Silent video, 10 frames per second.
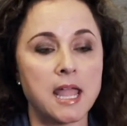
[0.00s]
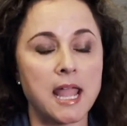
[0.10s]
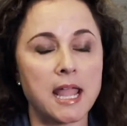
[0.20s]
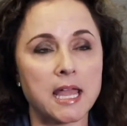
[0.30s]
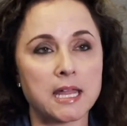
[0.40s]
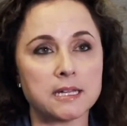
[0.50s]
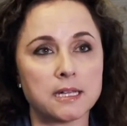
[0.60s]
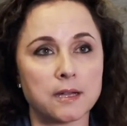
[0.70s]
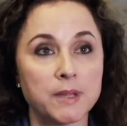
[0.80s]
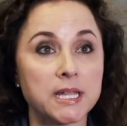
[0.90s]
and
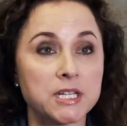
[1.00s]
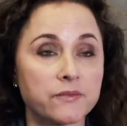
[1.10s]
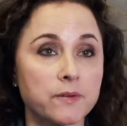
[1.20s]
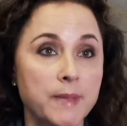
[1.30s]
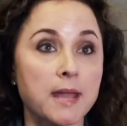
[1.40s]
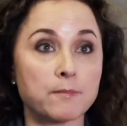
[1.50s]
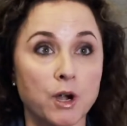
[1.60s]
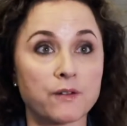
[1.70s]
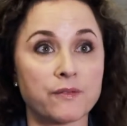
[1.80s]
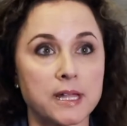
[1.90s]
each of them had
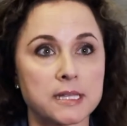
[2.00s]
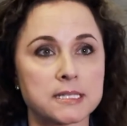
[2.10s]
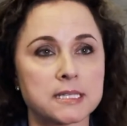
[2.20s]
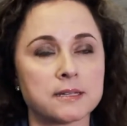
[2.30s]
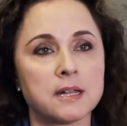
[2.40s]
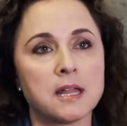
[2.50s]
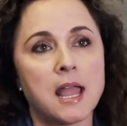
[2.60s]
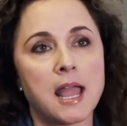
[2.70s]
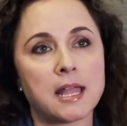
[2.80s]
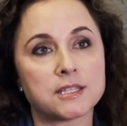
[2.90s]
Marfan's.
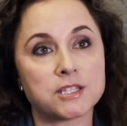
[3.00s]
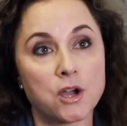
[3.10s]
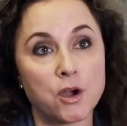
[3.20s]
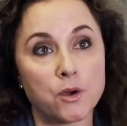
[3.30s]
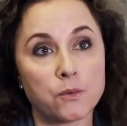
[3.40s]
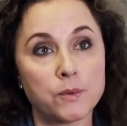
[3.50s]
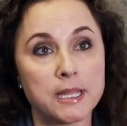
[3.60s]
And so